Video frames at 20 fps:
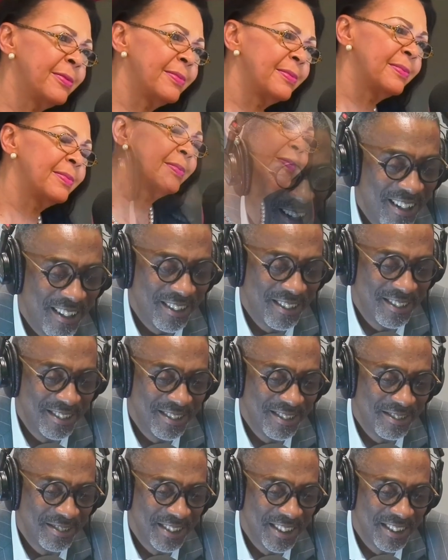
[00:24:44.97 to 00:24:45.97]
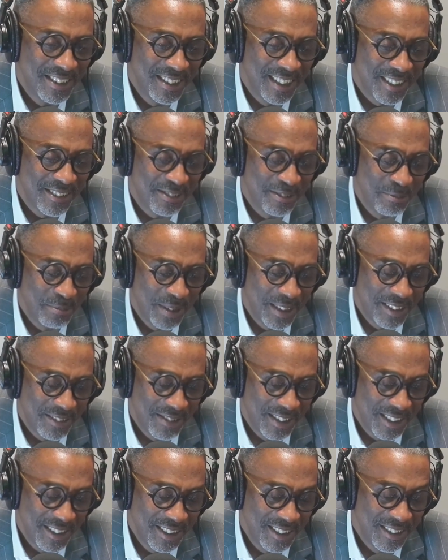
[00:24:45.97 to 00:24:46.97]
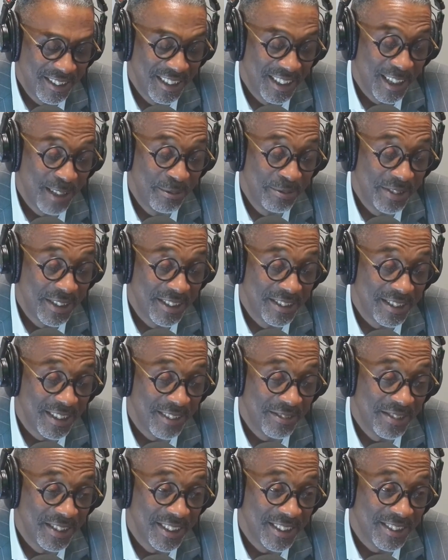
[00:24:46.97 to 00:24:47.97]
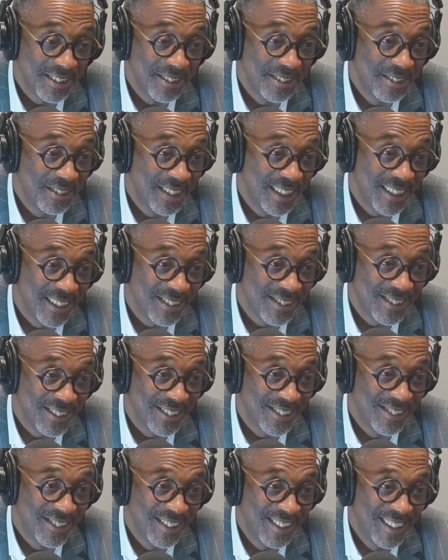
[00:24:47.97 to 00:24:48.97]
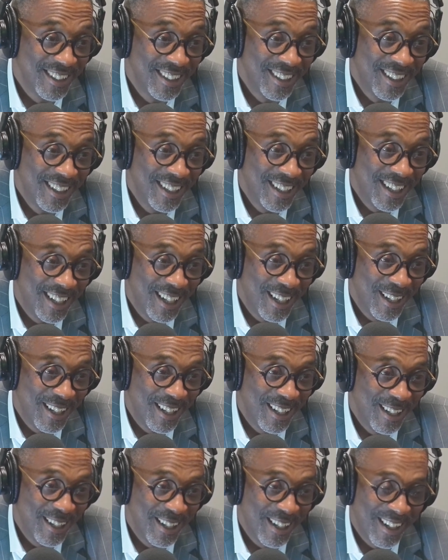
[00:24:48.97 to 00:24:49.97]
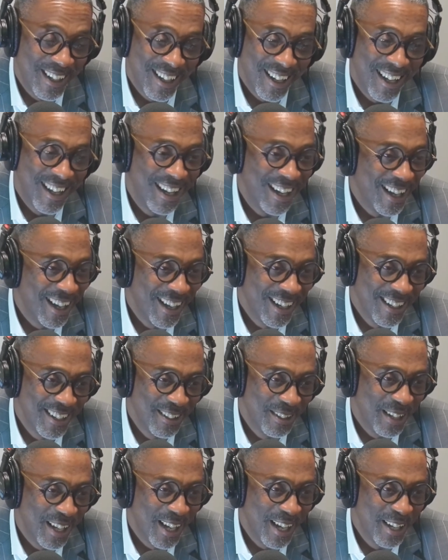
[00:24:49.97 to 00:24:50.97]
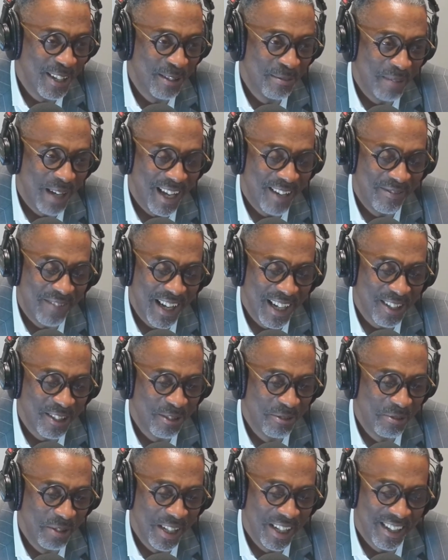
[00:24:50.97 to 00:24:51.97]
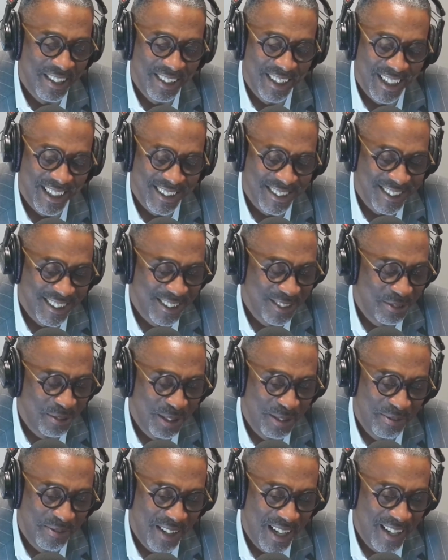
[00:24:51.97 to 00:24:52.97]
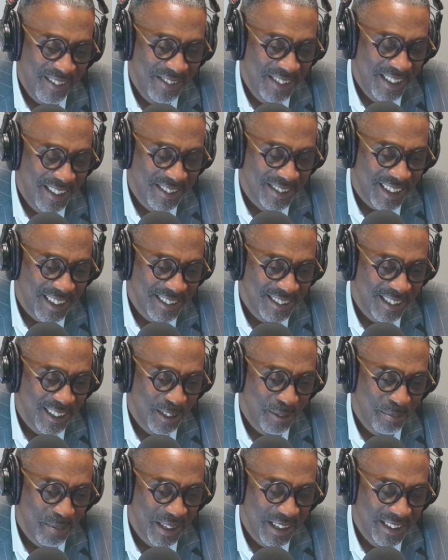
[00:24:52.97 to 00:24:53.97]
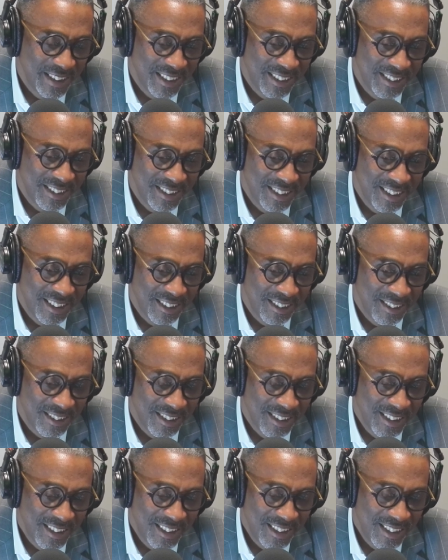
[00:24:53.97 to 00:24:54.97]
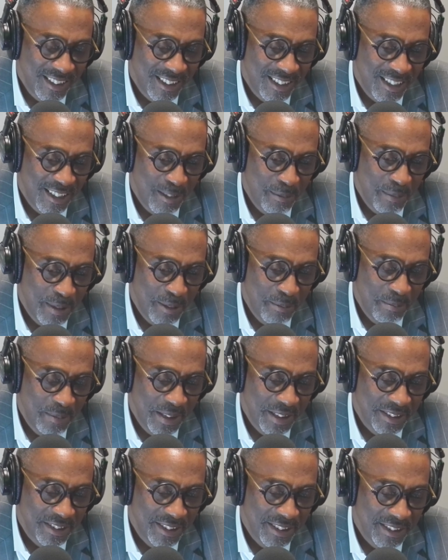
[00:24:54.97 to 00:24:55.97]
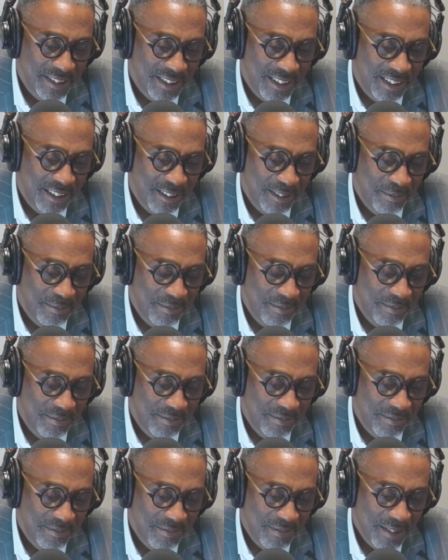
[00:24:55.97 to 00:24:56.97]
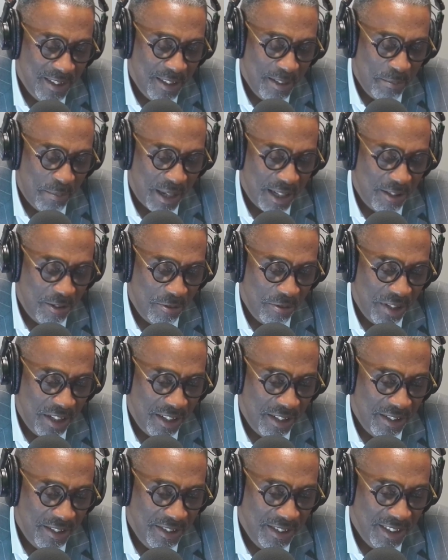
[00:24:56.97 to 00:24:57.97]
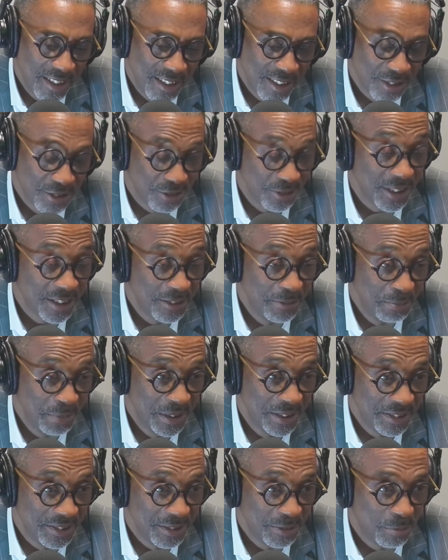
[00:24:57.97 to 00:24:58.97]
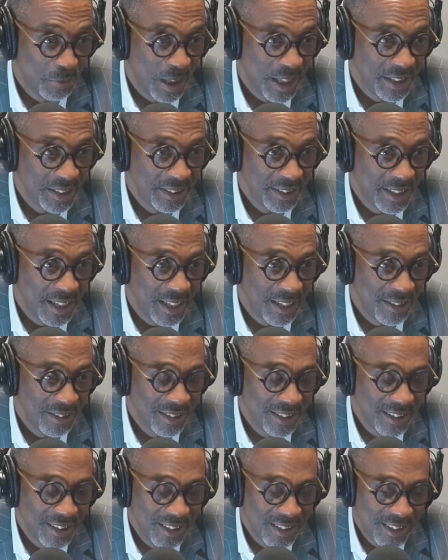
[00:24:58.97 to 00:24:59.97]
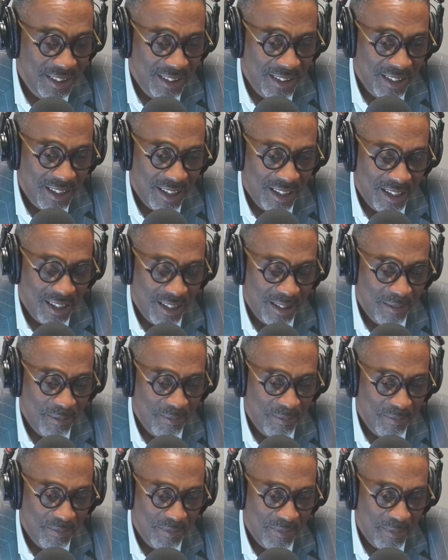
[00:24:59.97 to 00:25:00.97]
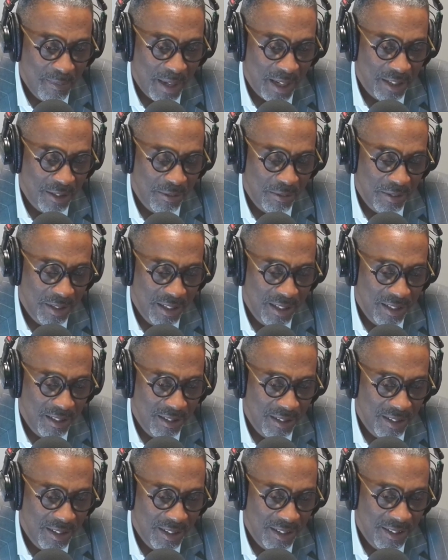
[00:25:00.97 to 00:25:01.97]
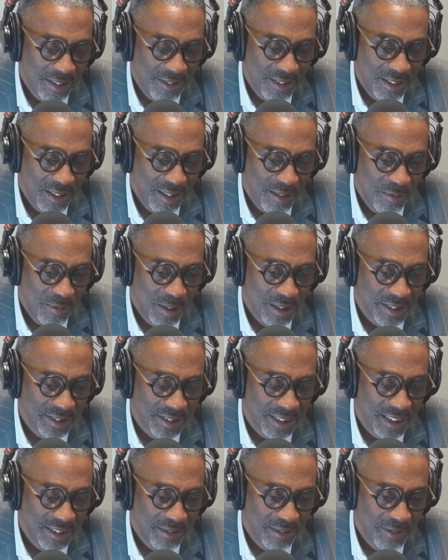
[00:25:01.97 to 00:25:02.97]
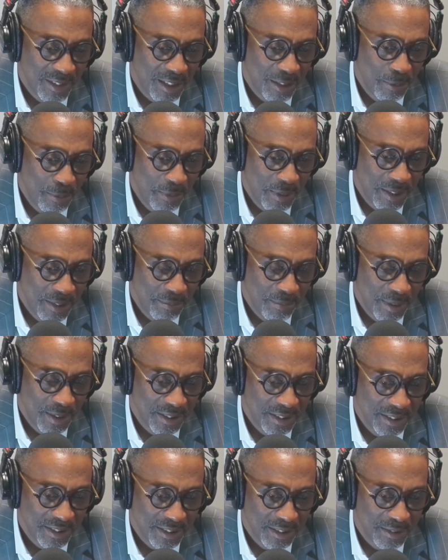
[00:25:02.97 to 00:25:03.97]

Wow. What's next for me? Well, you know, Lynn, I'm 57 years old now, so you don't look it. Uh, I, I, I, I, my, my career, like I said, 25 years I celebrated this year um, in business. Um, my career in the construction business is winding down. Um, my career in the real estate development business